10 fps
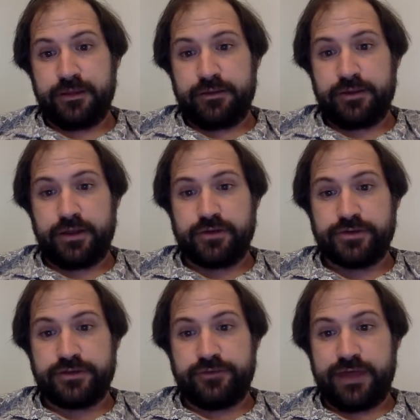The
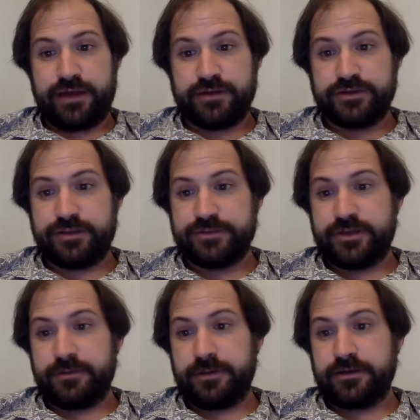energy advantage seems
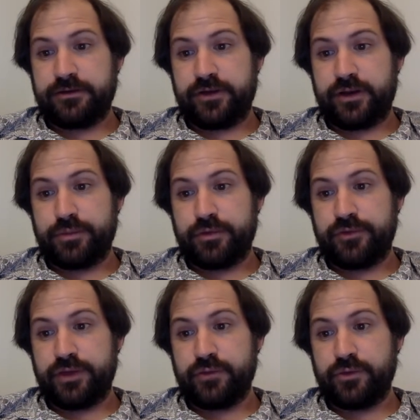to depend on the number of
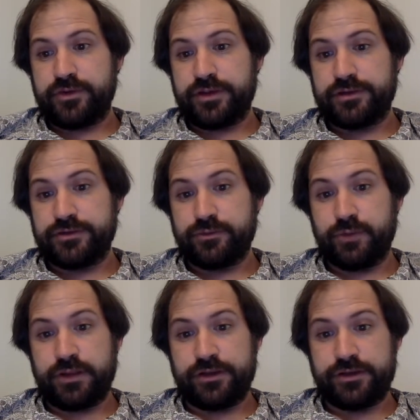head rotations
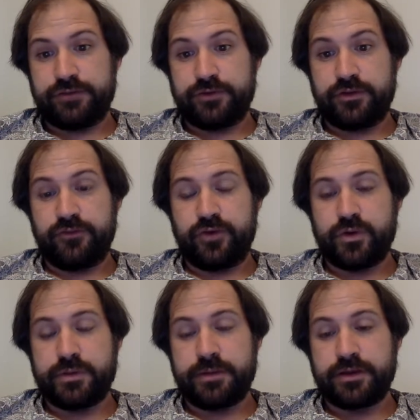relative to the
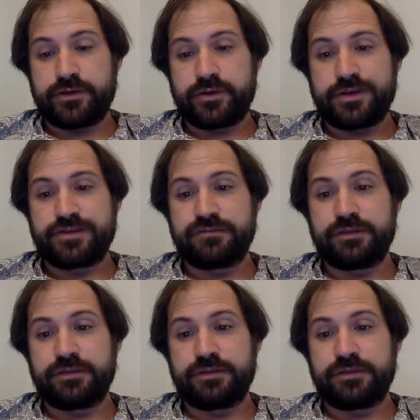forward penetration,